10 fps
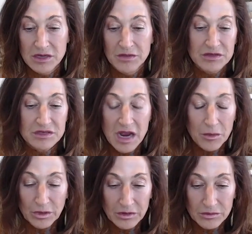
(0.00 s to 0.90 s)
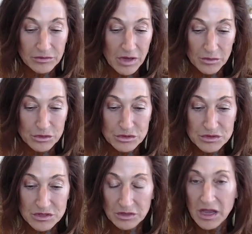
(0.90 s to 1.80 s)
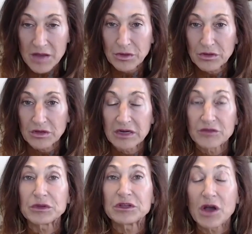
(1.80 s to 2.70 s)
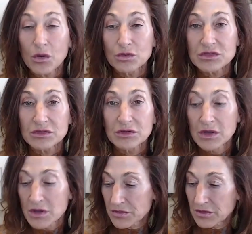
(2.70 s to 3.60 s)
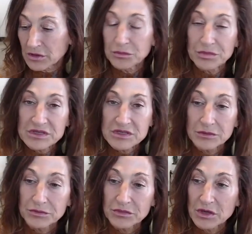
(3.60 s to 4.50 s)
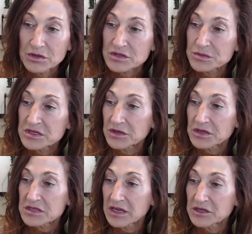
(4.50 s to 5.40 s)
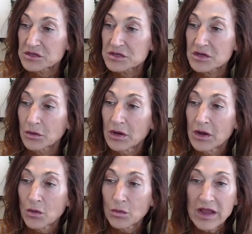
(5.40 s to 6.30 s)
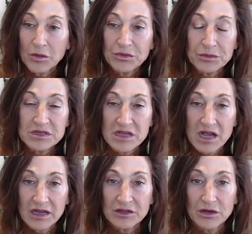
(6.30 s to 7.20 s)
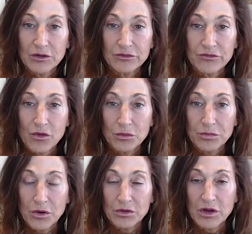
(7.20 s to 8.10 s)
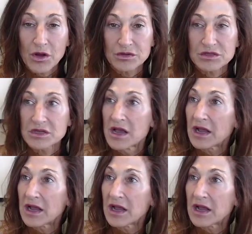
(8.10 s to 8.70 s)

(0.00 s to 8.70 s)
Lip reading: This is how we're going to kind of reduce our liability. And if we don't, there could be some serious sanctions. So we help them design, formal protocols.